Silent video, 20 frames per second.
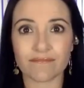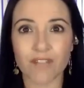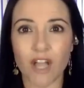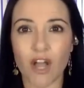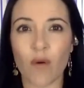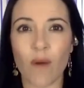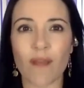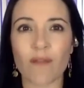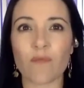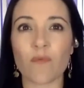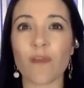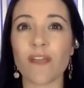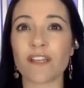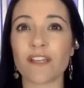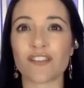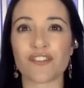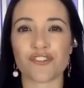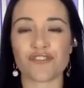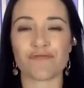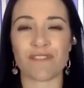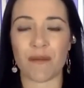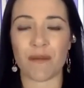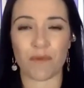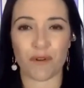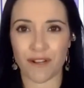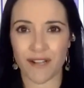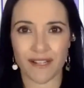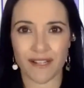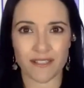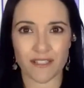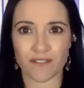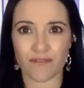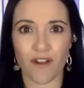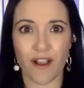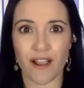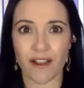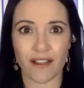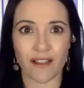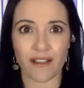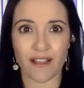Oh, I wish they were against
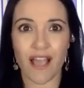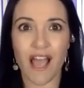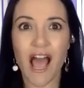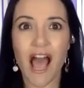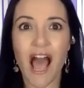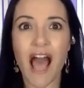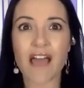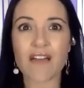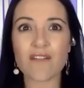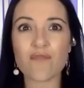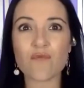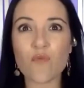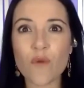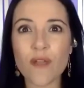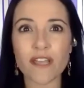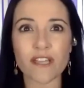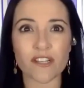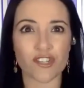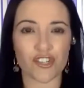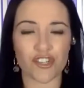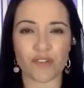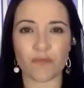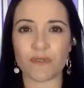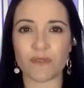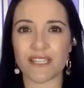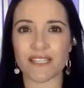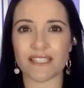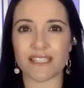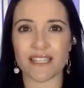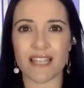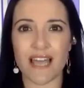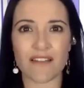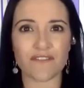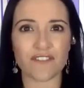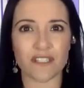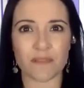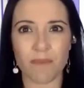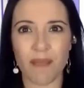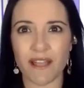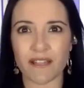fracking. I wish she was as left
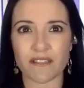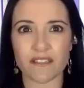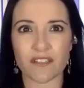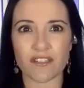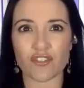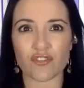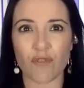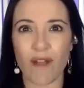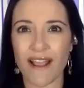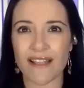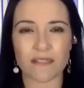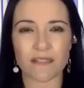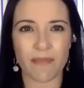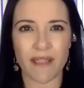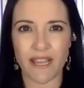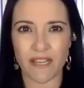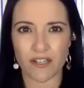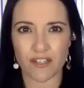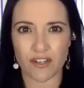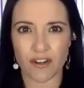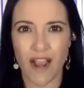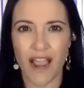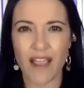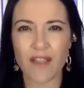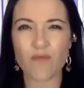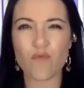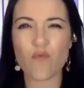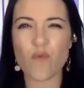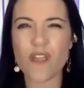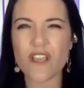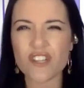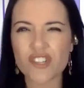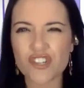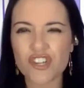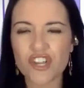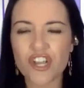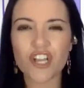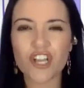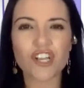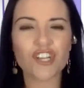as Pence tried to paint her. I
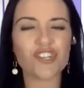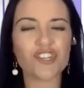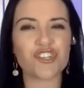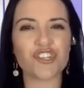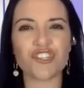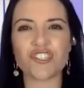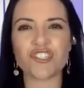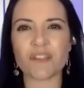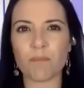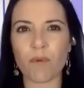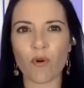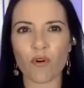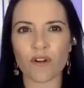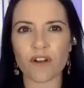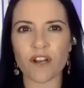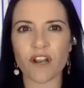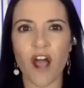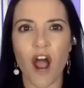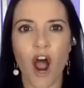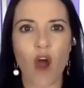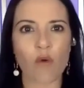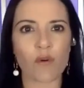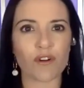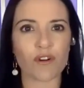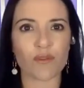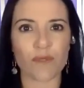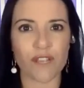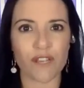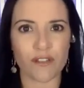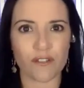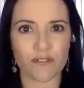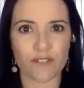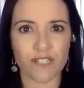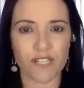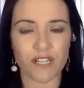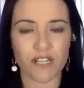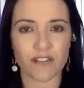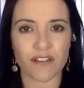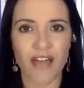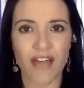wish she supported our Green New
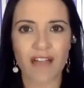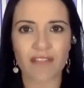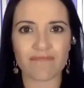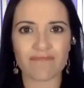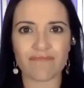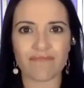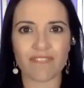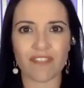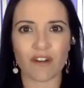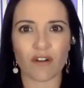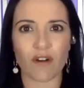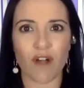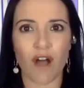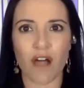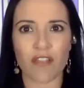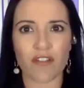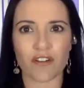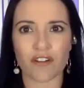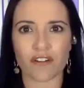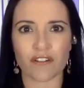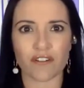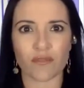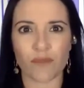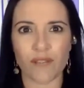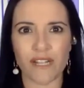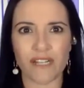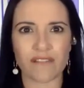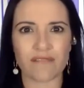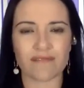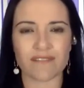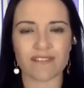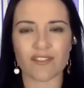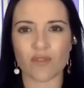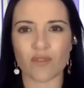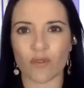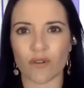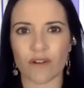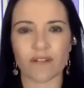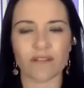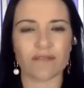Deal, not their other green
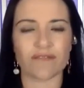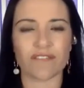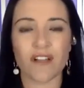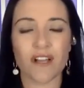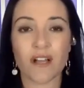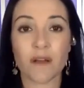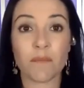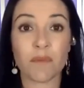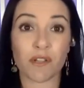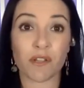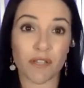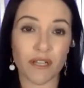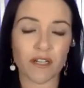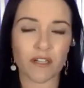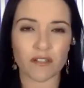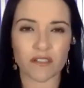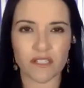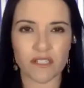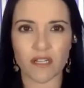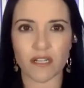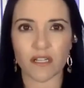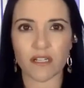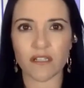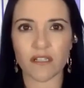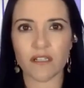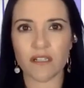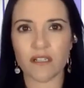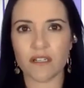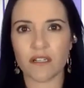sort of political deal.